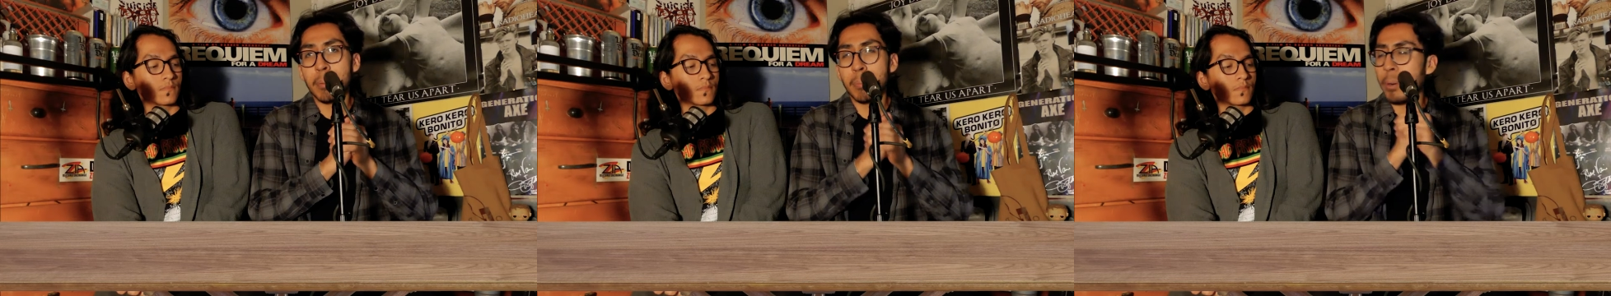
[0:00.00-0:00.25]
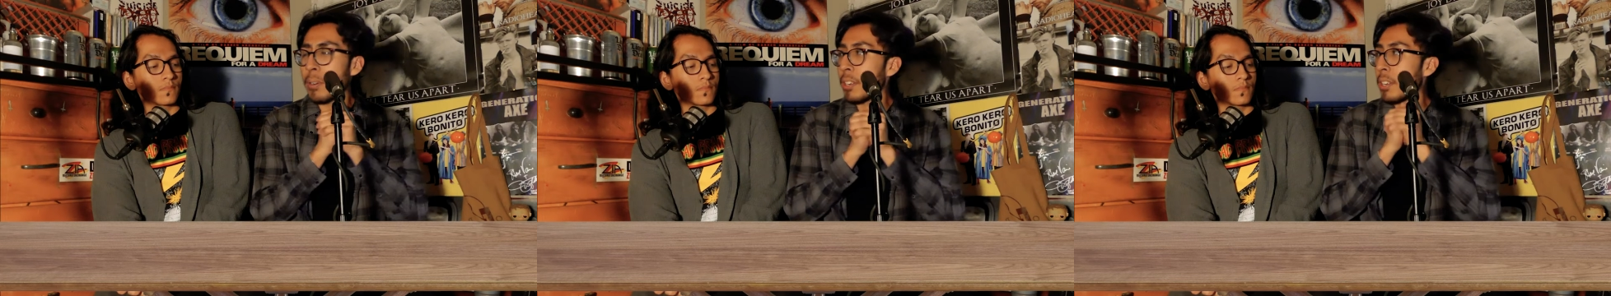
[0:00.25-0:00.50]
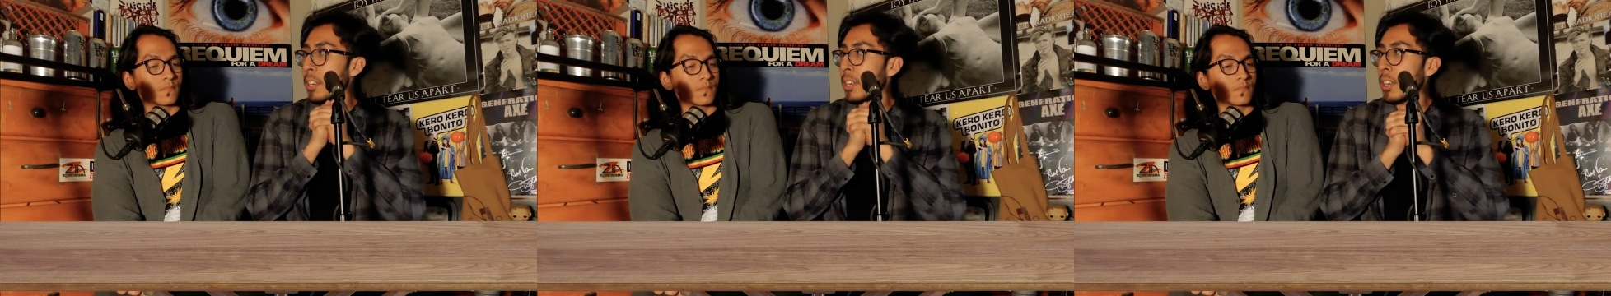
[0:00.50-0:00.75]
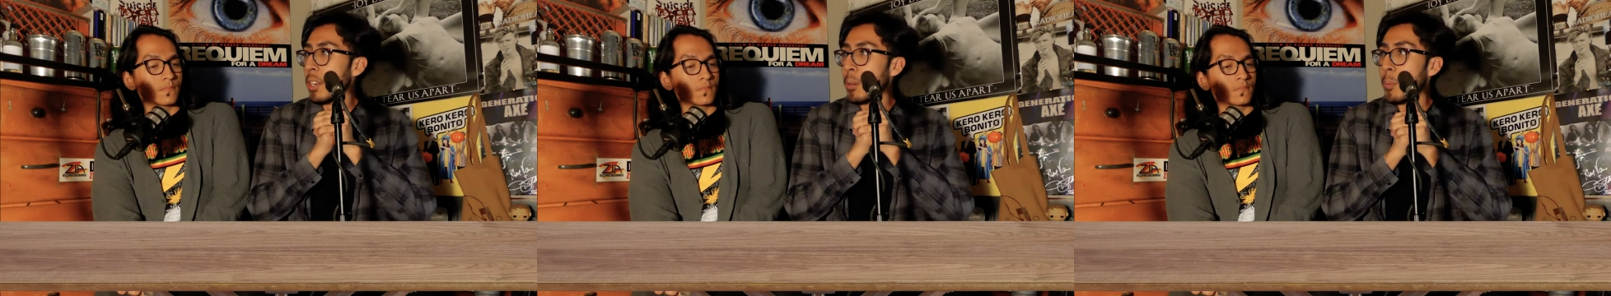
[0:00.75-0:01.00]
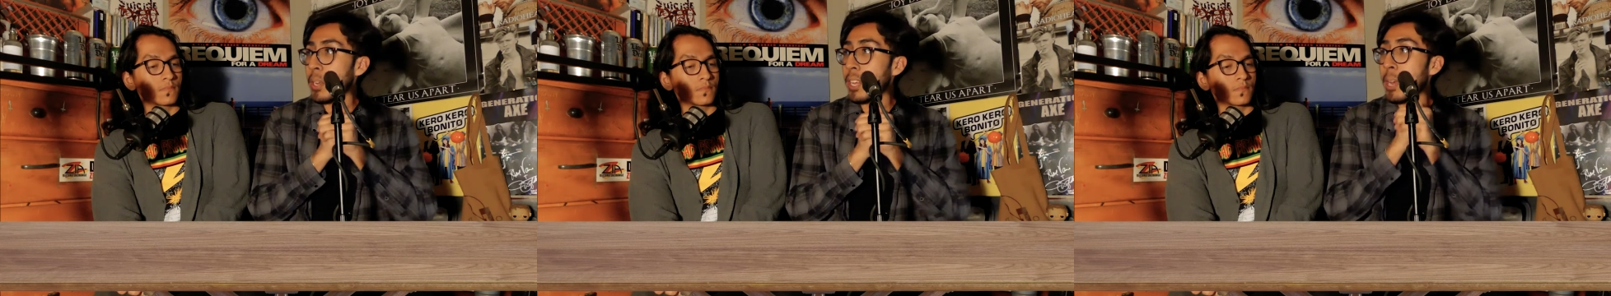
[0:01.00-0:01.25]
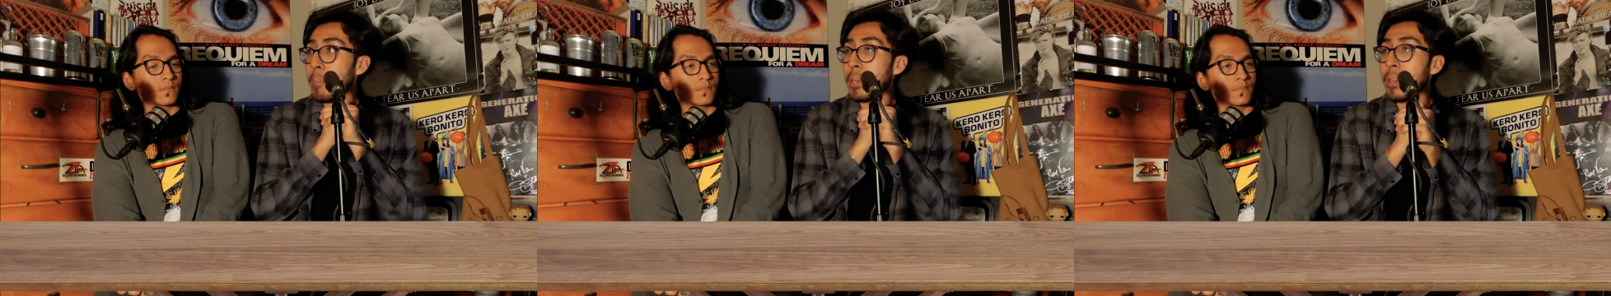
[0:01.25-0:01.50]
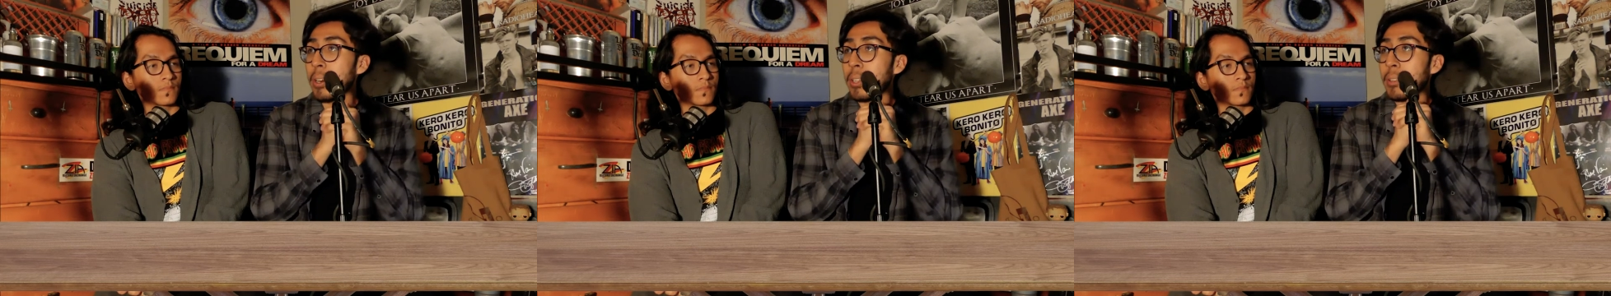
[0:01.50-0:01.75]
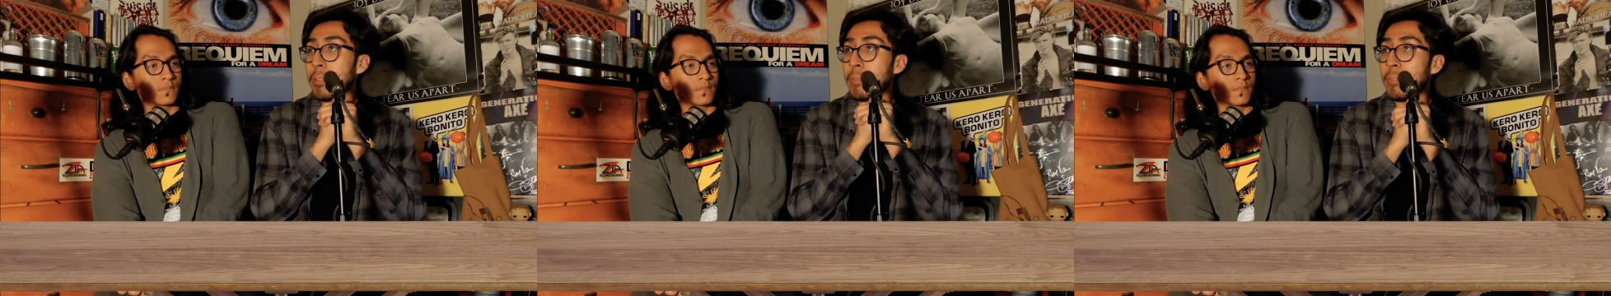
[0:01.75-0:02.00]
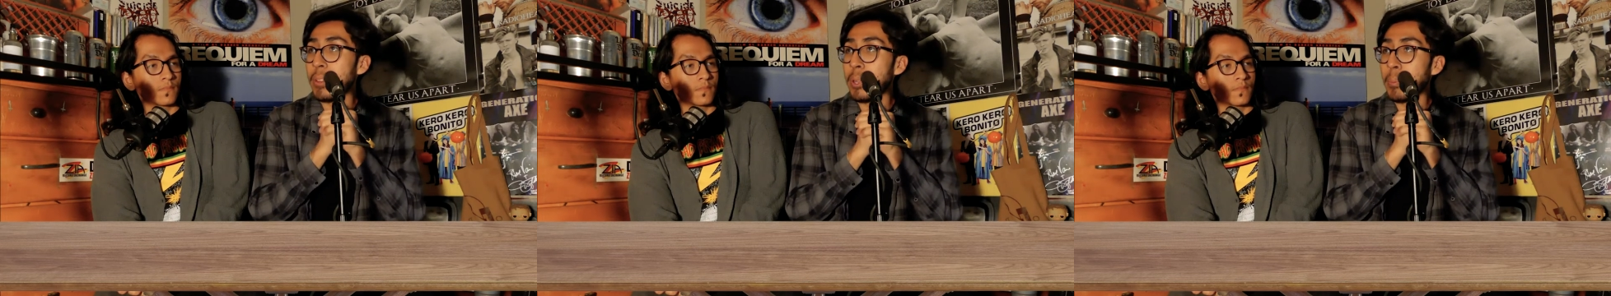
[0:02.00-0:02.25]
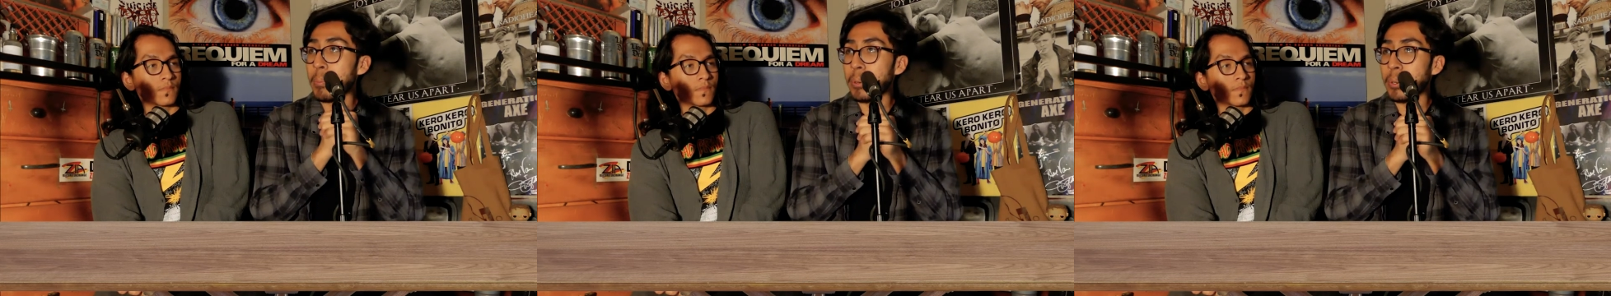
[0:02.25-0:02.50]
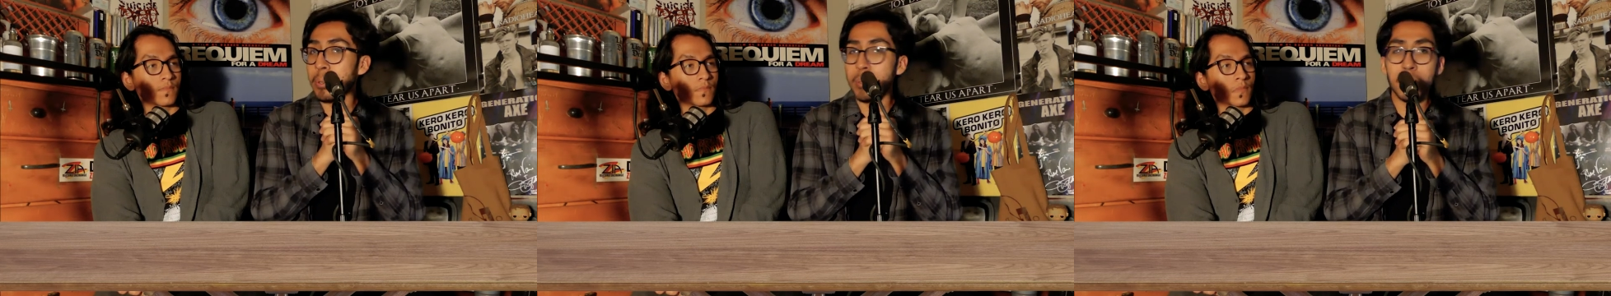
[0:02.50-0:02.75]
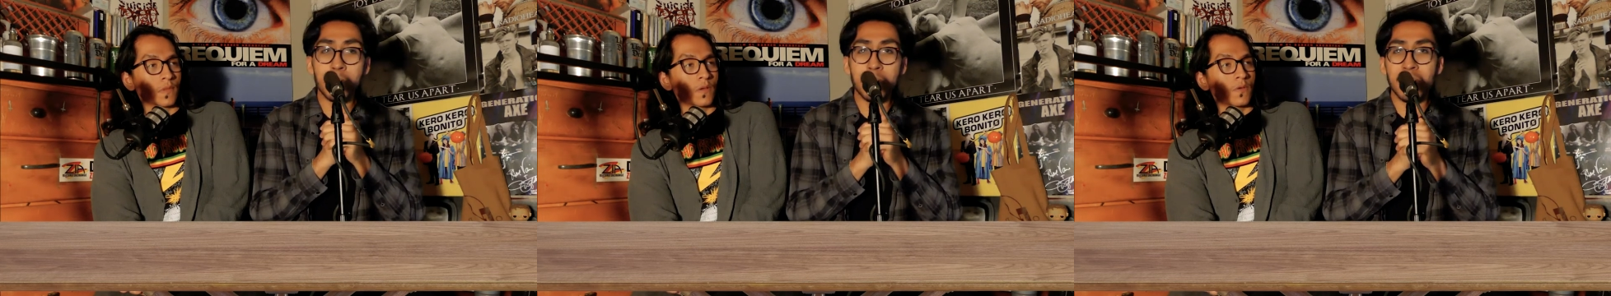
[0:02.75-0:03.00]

Speaker 1: Birdie, we can't be called film brew